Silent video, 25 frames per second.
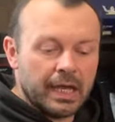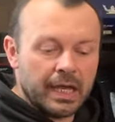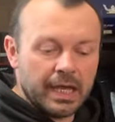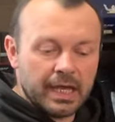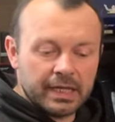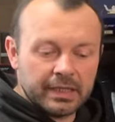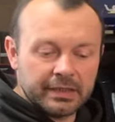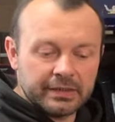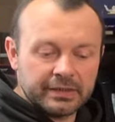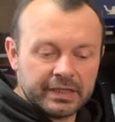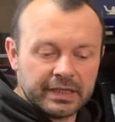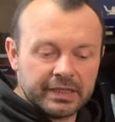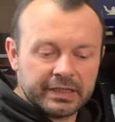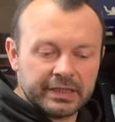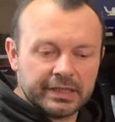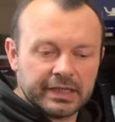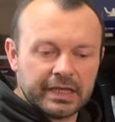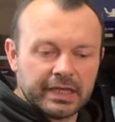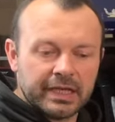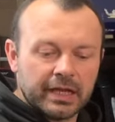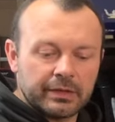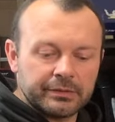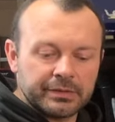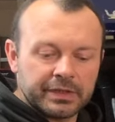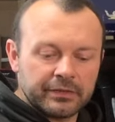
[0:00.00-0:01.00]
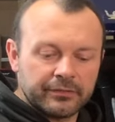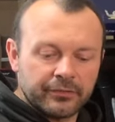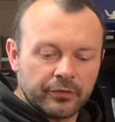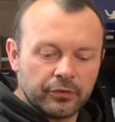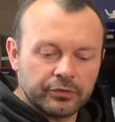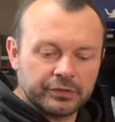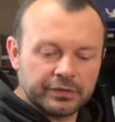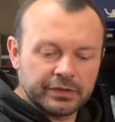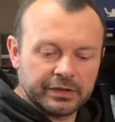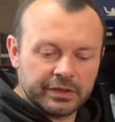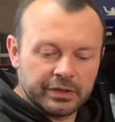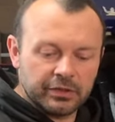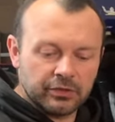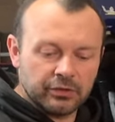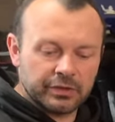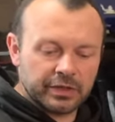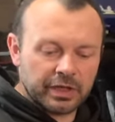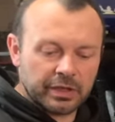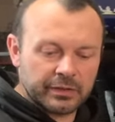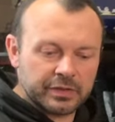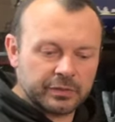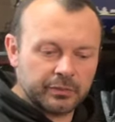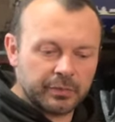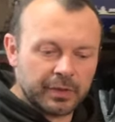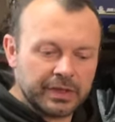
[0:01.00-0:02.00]
And taking account that 40
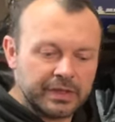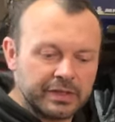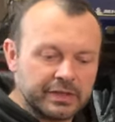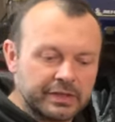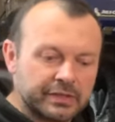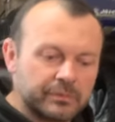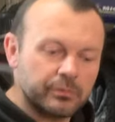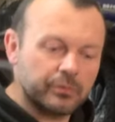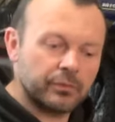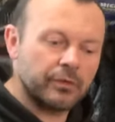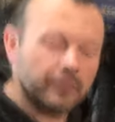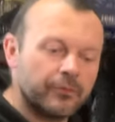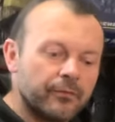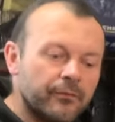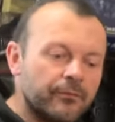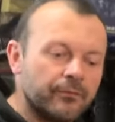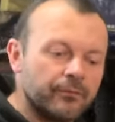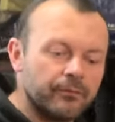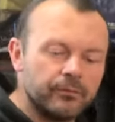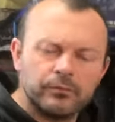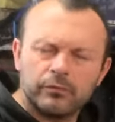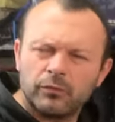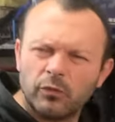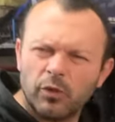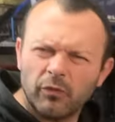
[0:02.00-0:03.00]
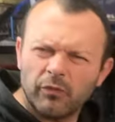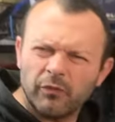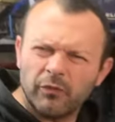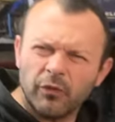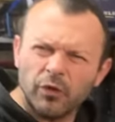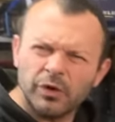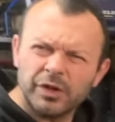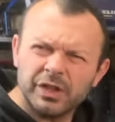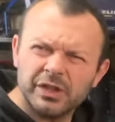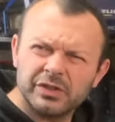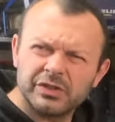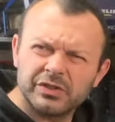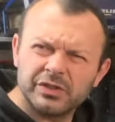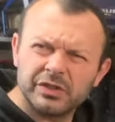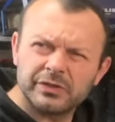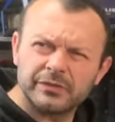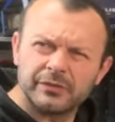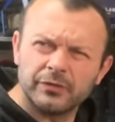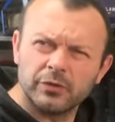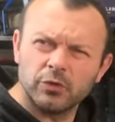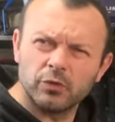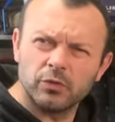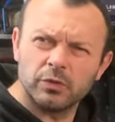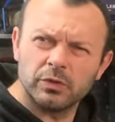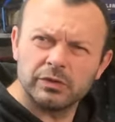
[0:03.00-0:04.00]
kilograms by is what, four inches
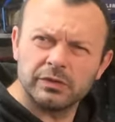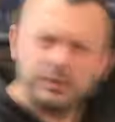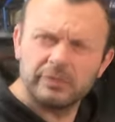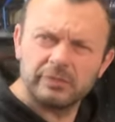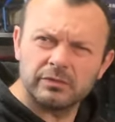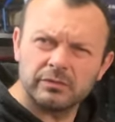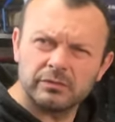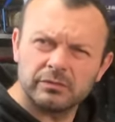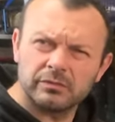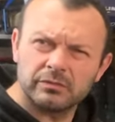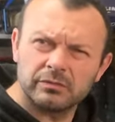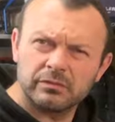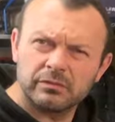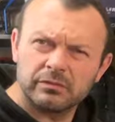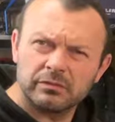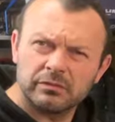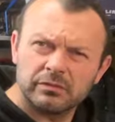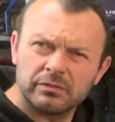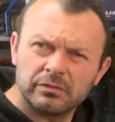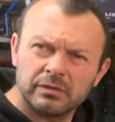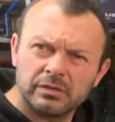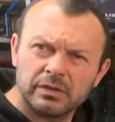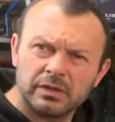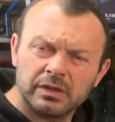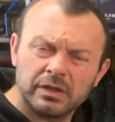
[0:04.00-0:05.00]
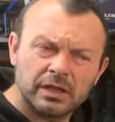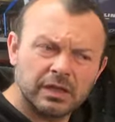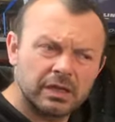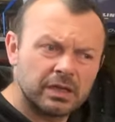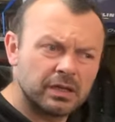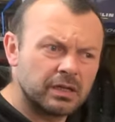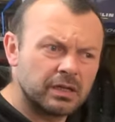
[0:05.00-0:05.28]
forward? Yeah, four inches.